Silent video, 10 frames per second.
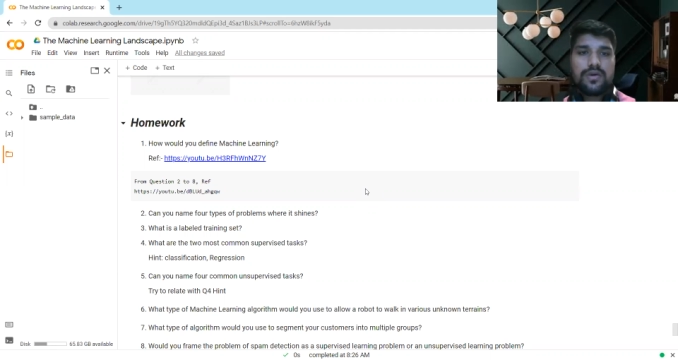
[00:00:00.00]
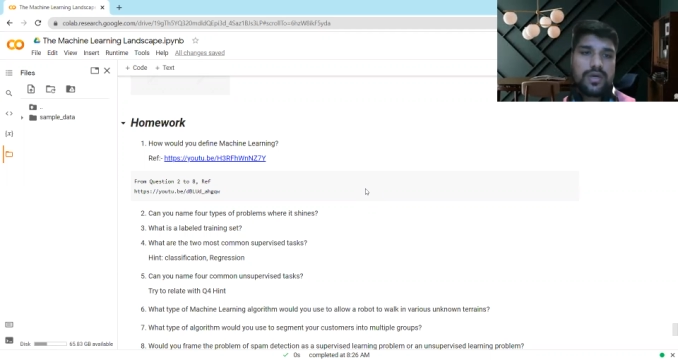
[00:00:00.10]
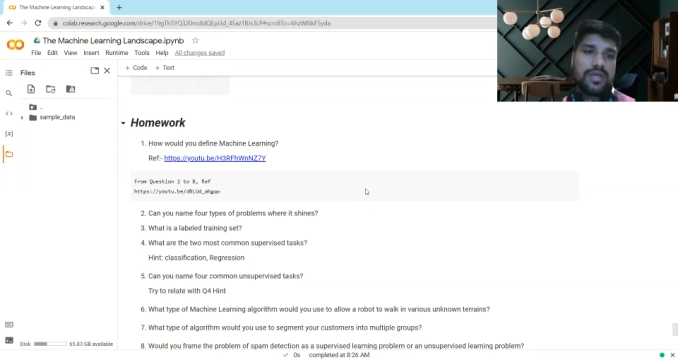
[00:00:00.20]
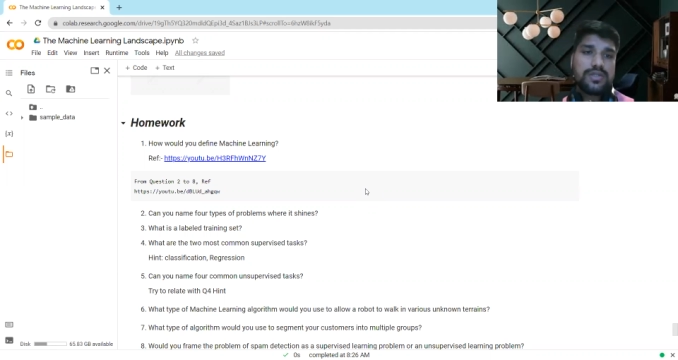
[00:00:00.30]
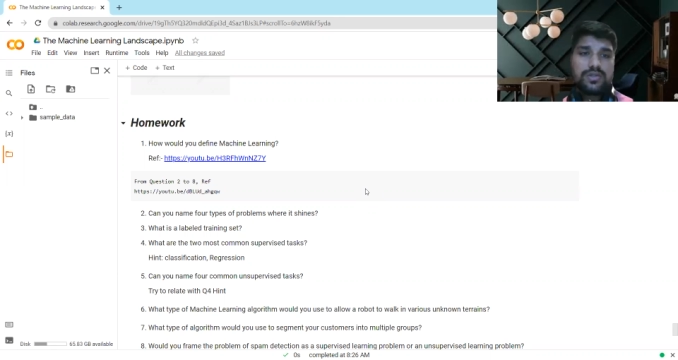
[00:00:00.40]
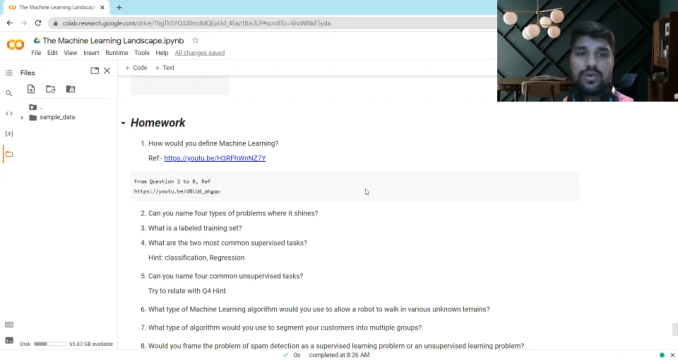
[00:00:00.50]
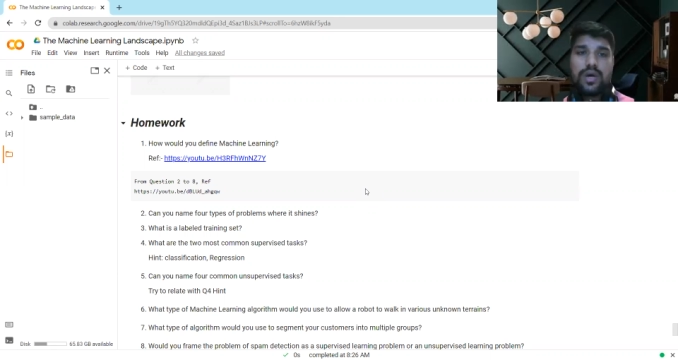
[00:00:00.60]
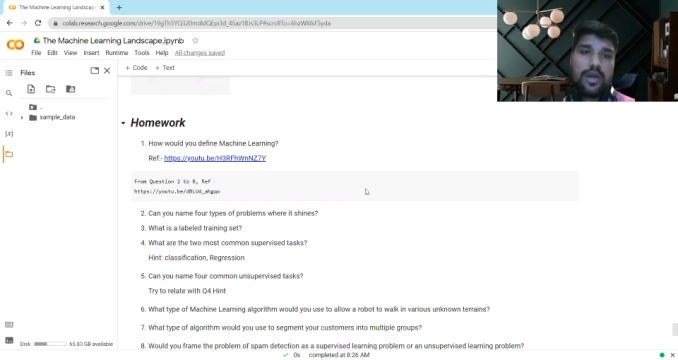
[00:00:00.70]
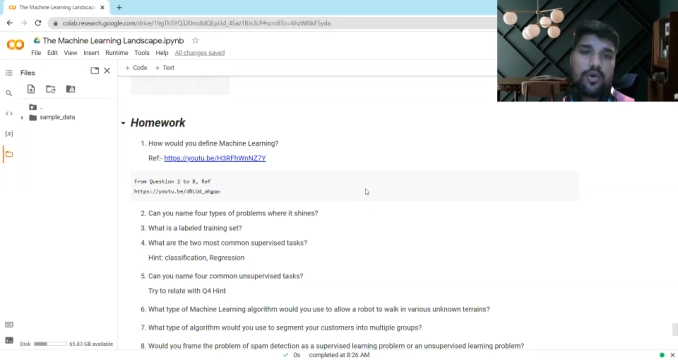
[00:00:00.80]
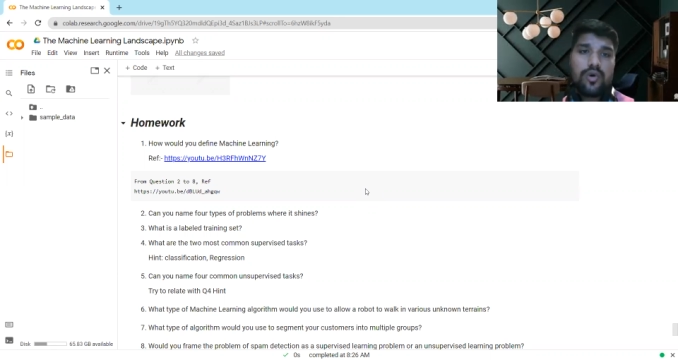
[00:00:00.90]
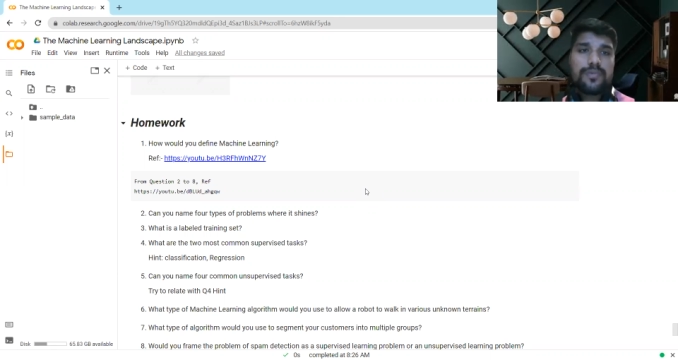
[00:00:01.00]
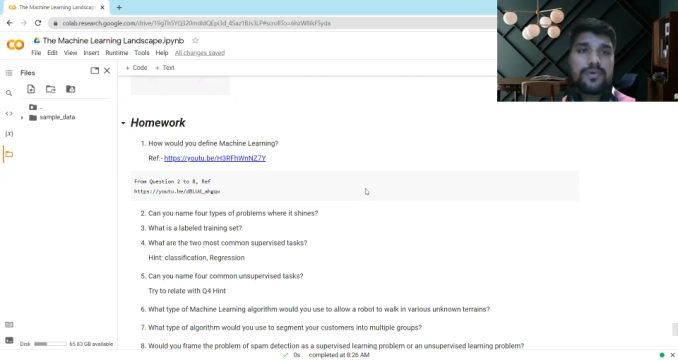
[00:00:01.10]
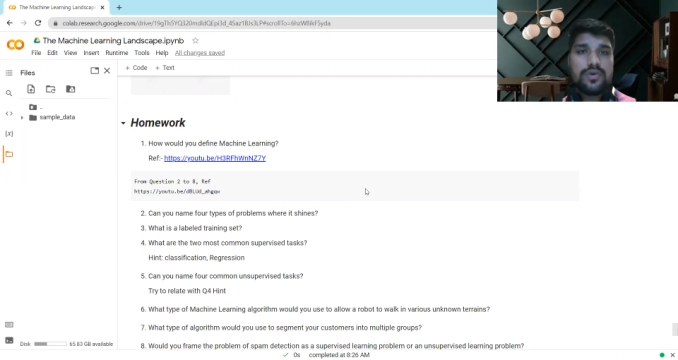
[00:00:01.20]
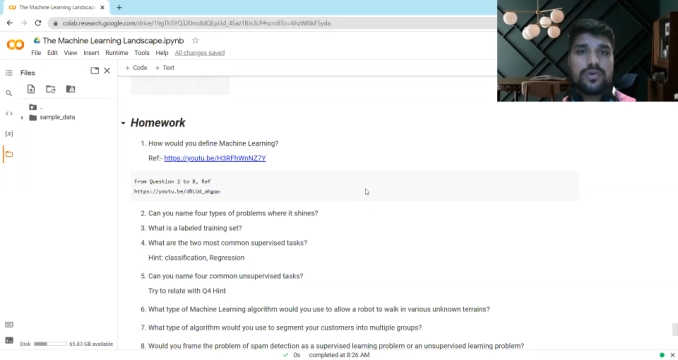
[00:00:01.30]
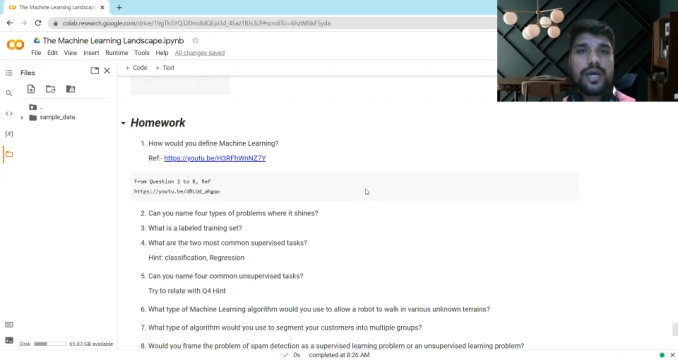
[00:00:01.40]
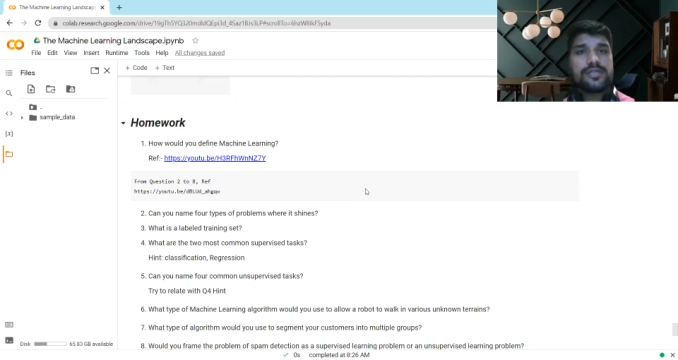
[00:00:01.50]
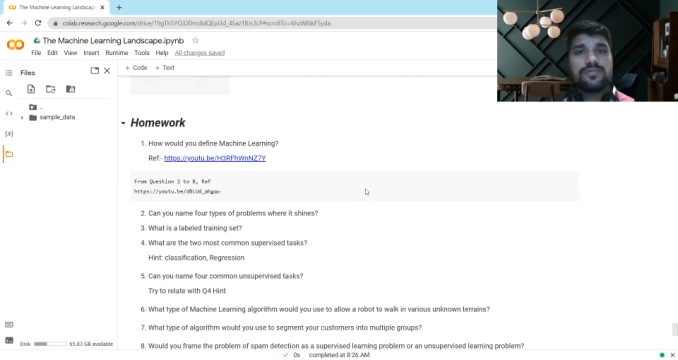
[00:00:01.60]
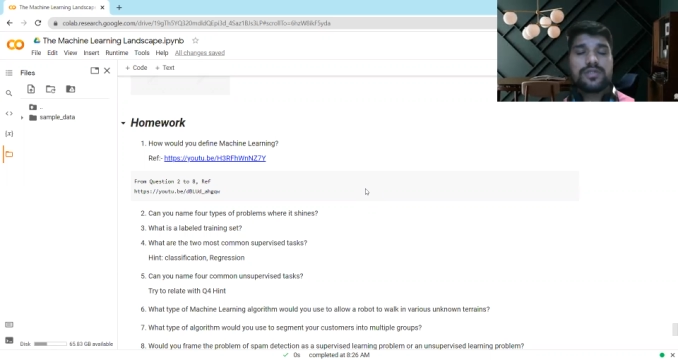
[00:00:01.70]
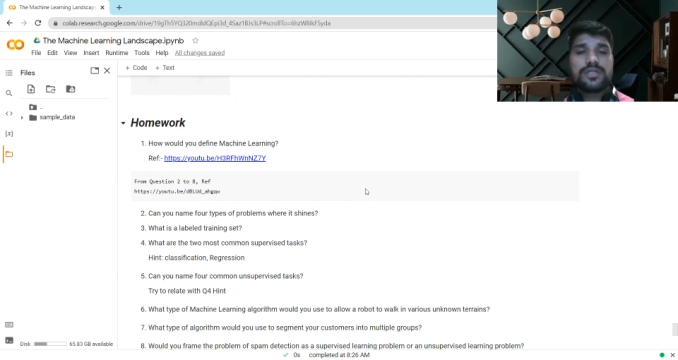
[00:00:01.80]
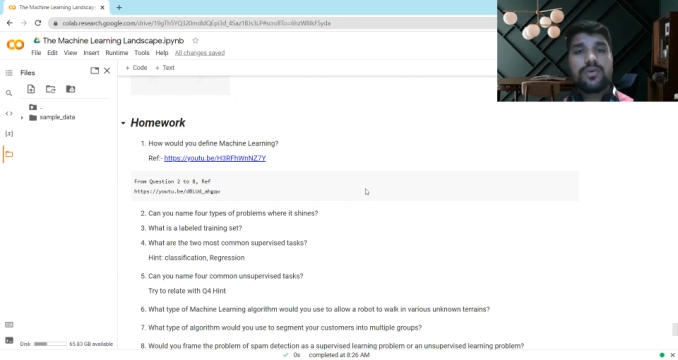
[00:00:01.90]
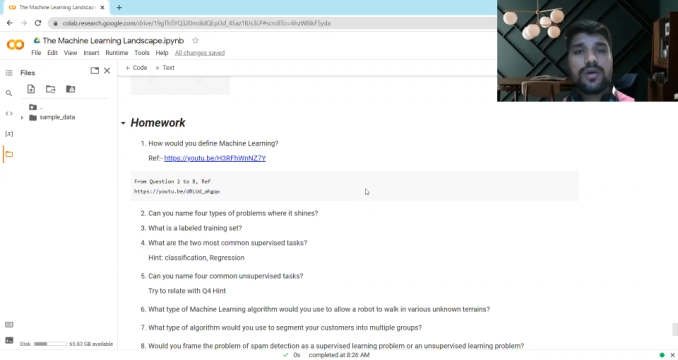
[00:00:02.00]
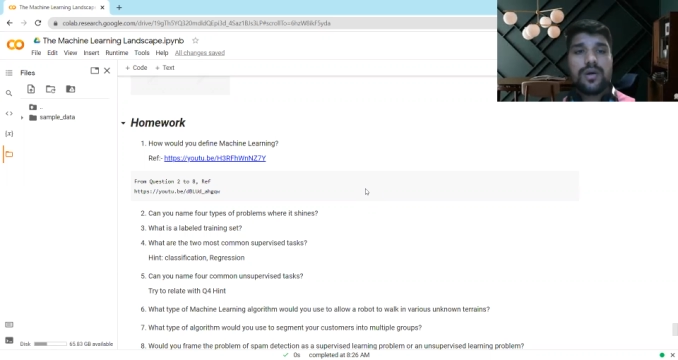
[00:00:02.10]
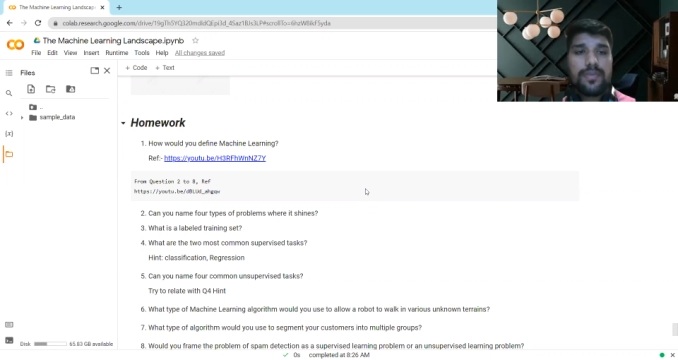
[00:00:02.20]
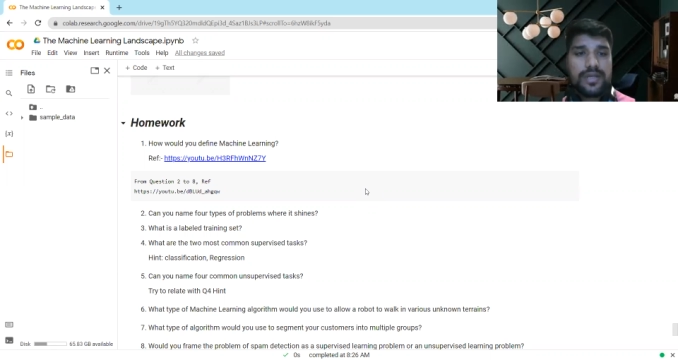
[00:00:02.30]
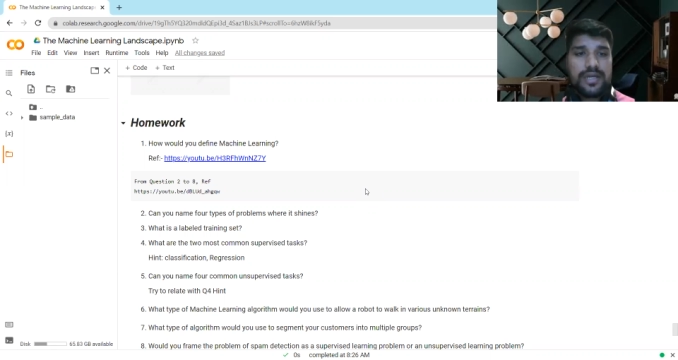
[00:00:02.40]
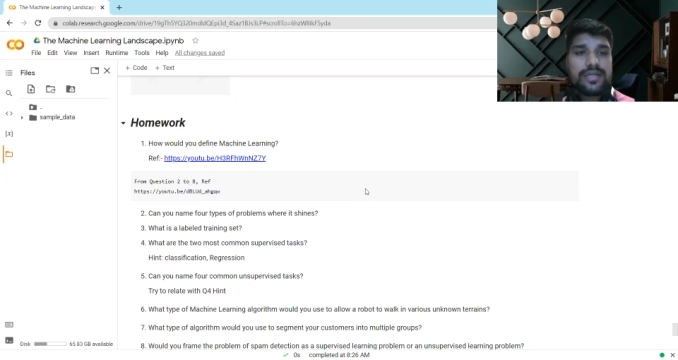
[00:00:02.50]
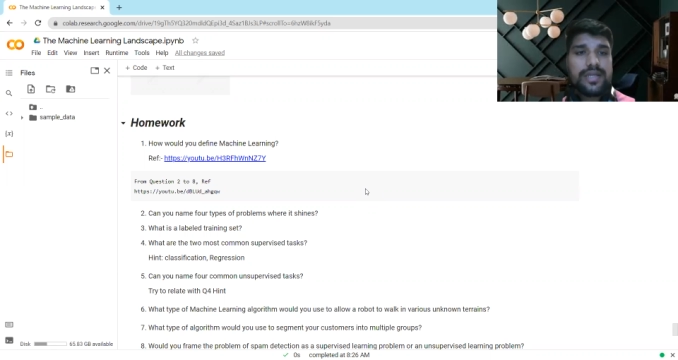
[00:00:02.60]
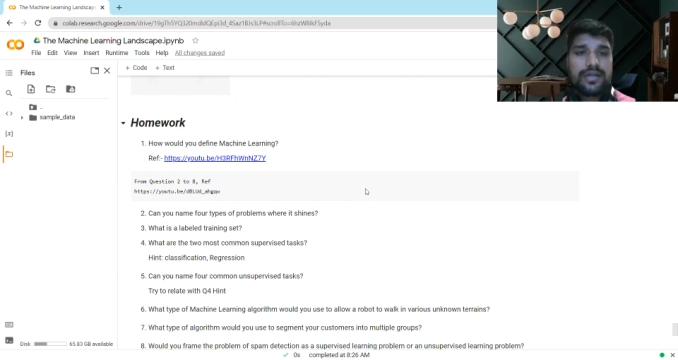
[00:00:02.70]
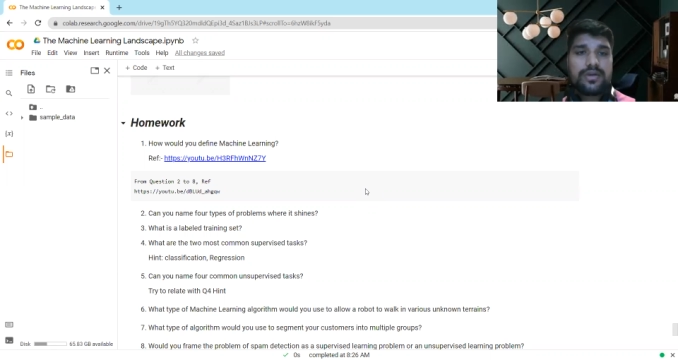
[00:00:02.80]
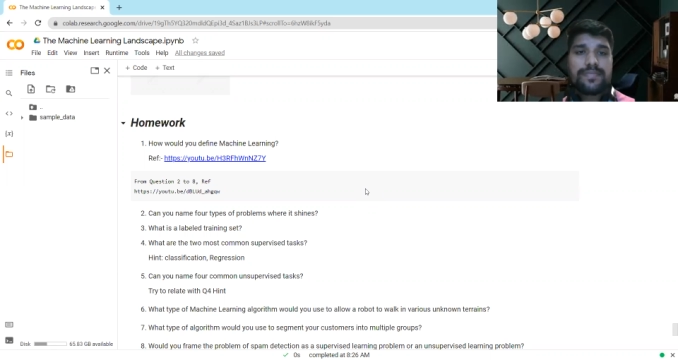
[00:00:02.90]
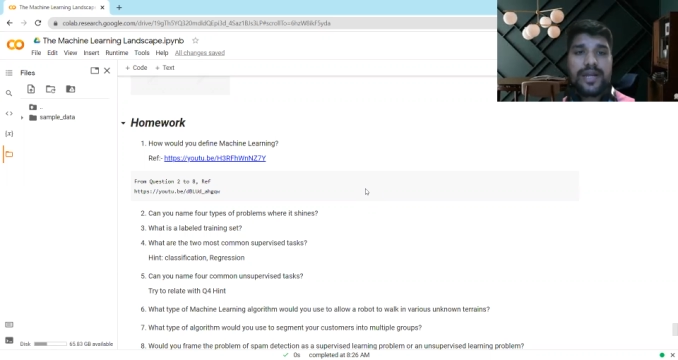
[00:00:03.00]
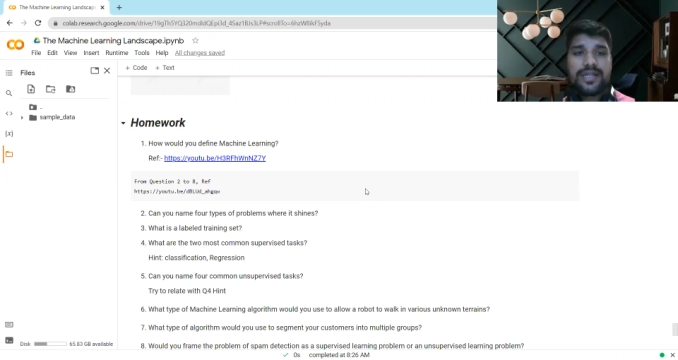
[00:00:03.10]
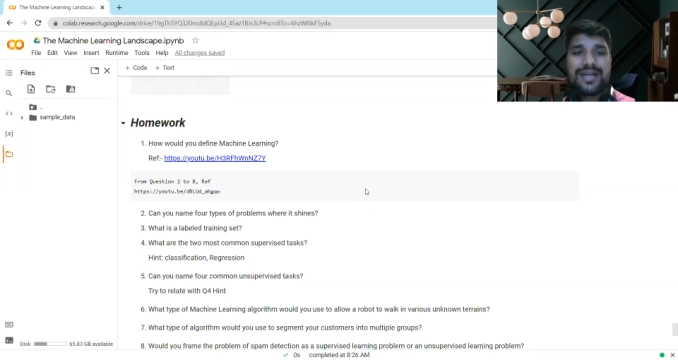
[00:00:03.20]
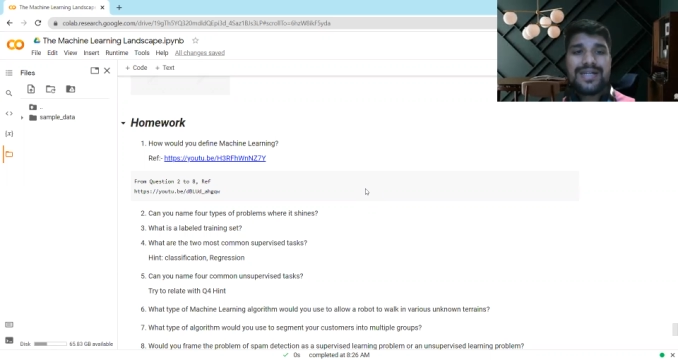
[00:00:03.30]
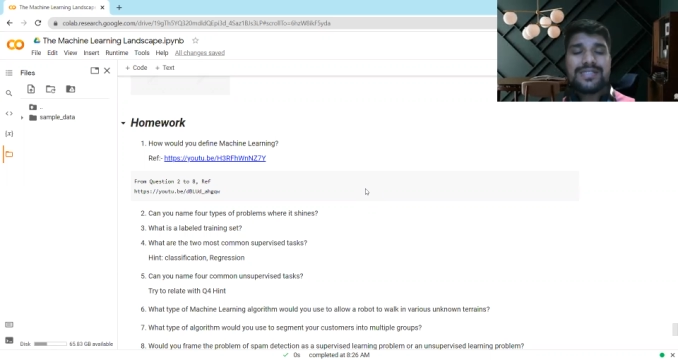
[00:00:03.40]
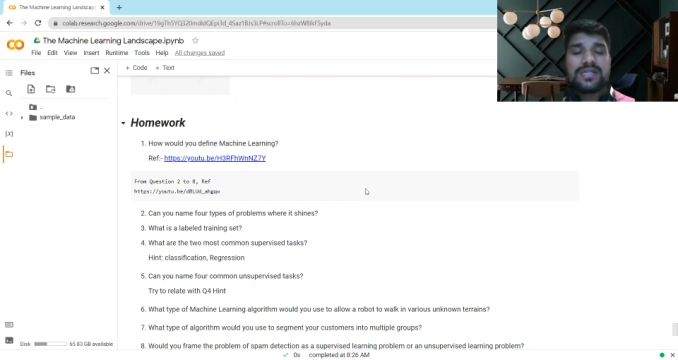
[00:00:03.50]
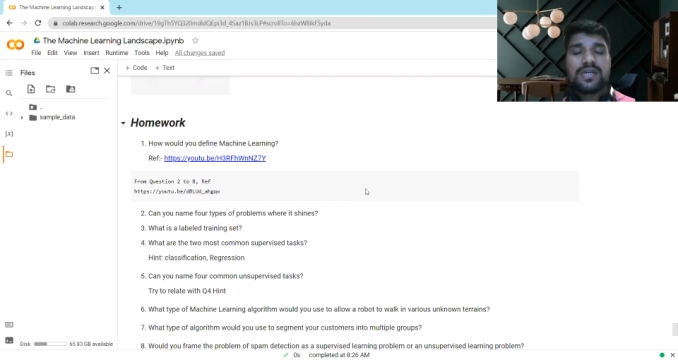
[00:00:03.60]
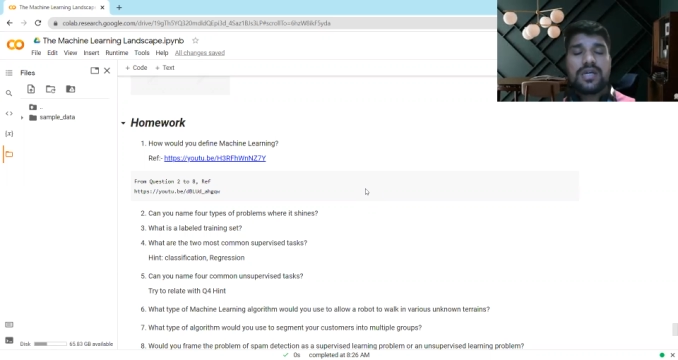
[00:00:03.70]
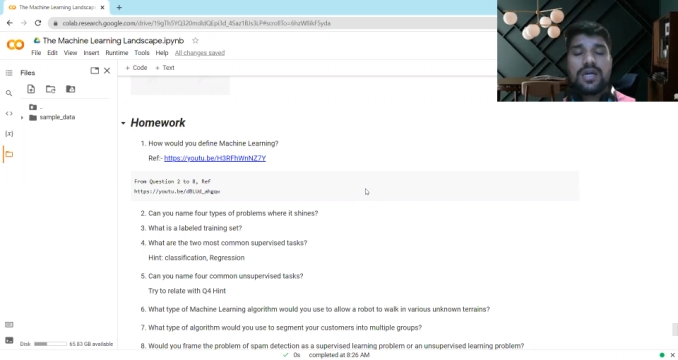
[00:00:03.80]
Okay, so I hope you guys must have completed that practicals.